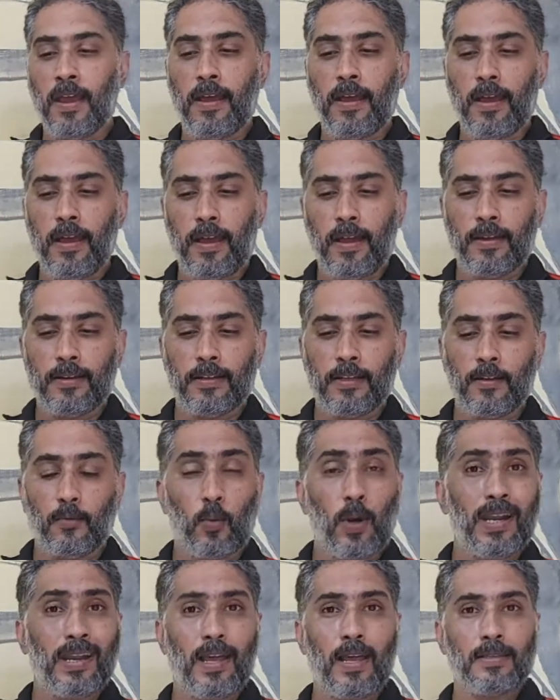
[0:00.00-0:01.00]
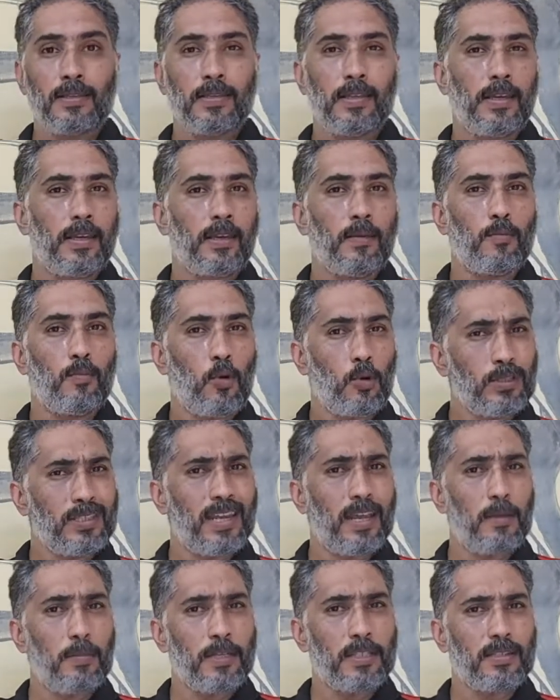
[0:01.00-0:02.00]
And one last thing, most
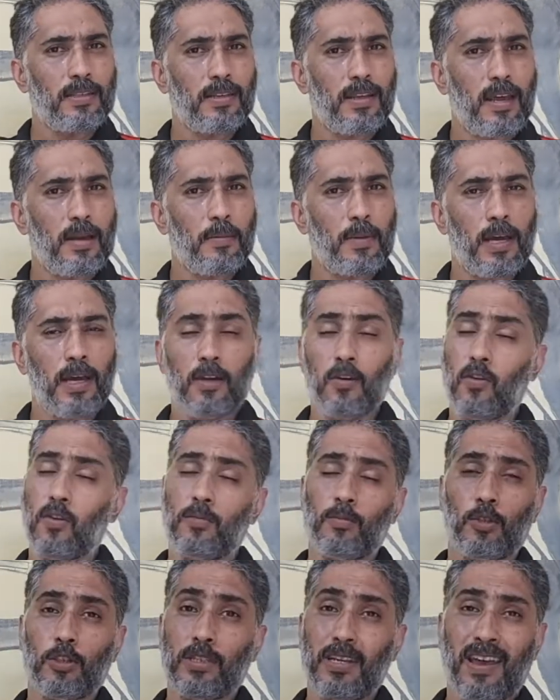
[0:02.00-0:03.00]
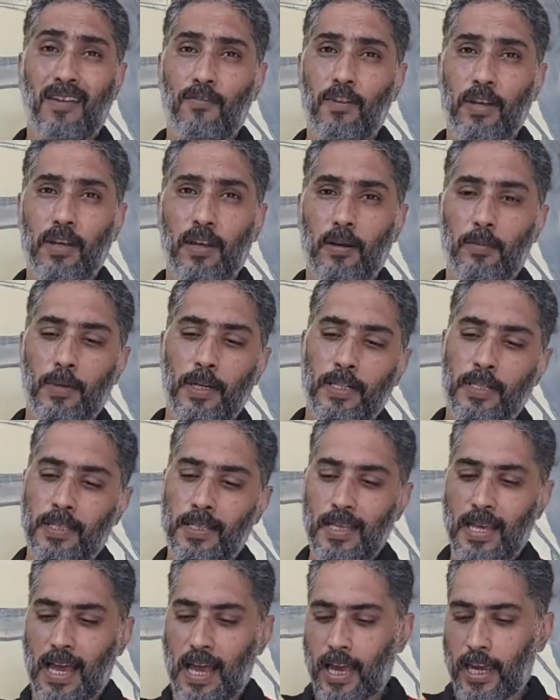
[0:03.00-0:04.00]
helmets that I buy, or almost every
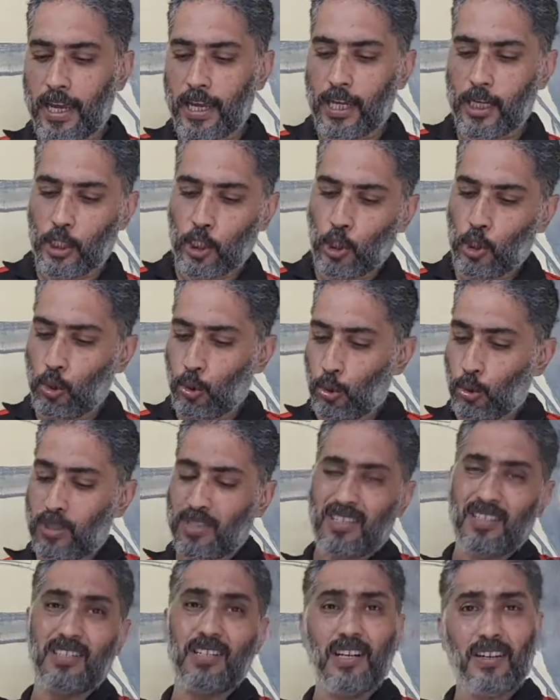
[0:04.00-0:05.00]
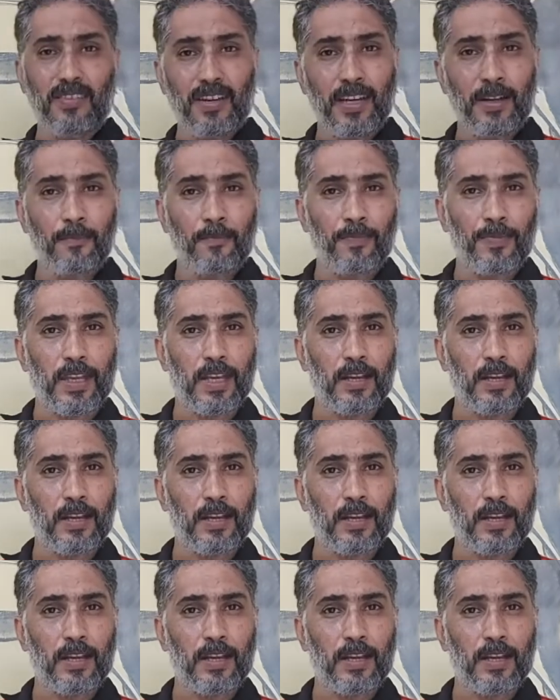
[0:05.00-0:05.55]
helmet, I choose the D-ring.